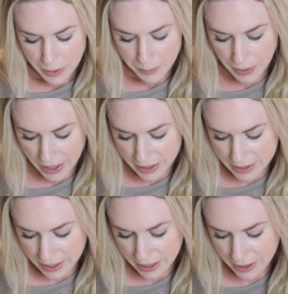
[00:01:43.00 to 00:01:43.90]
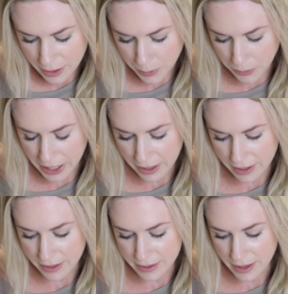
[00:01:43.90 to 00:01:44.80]
But the point
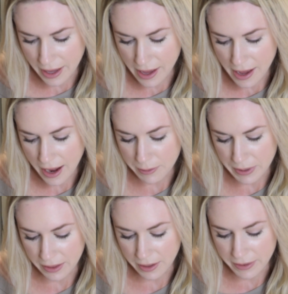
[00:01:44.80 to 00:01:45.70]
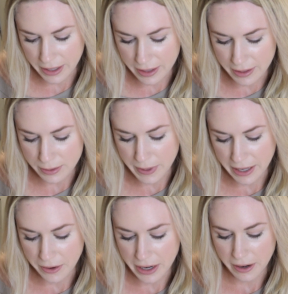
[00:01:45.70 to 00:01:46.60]
is they had been living in this
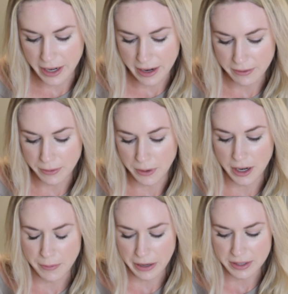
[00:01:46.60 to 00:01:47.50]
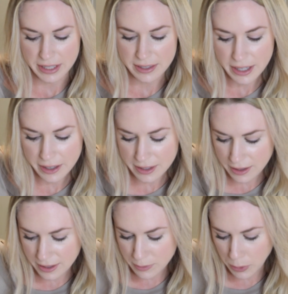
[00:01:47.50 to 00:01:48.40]
Waco area for about 6 years
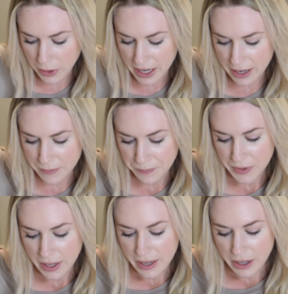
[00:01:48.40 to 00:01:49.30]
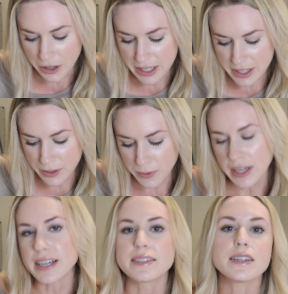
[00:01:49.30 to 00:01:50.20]
at this point. Gretchen
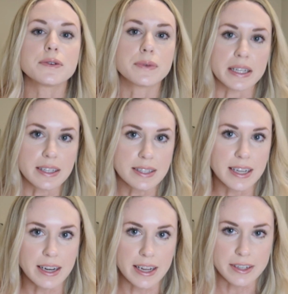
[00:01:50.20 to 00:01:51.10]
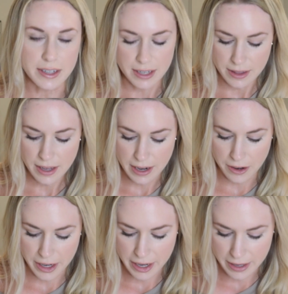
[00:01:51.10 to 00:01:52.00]
was a real estate agent in the
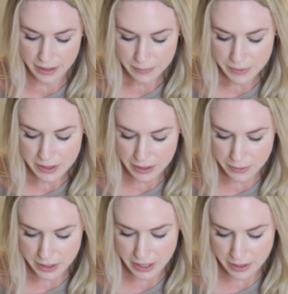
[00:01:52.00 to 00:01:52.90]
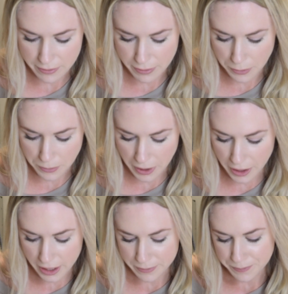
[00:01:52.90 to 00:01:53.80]
area, so that's what she did for
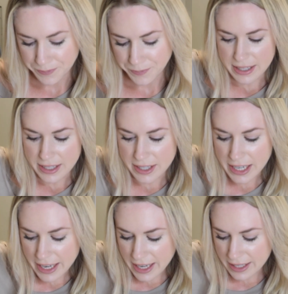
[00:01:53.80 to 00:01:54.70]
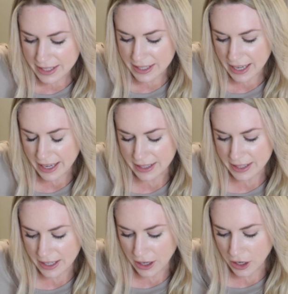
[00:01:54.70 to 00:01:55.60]
work. She states
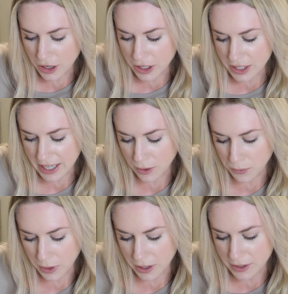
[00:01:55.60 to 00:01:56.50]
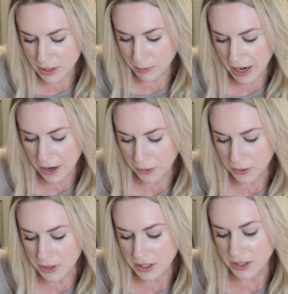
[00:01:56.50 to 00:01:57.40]
that her downward
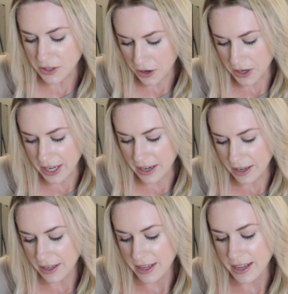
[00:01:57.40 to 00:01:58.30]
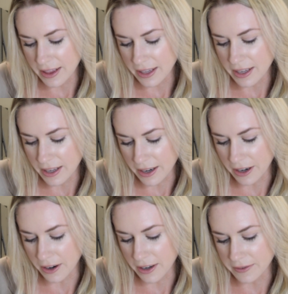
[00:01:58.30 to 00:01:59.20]
spiral started in the
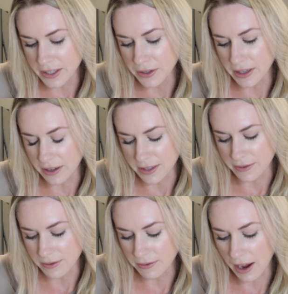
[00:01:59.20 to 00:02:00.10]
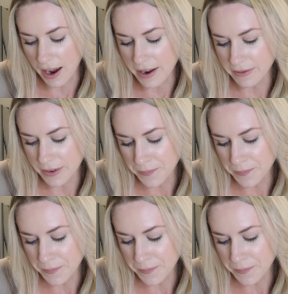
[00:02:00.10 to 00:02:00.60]
year of 2005.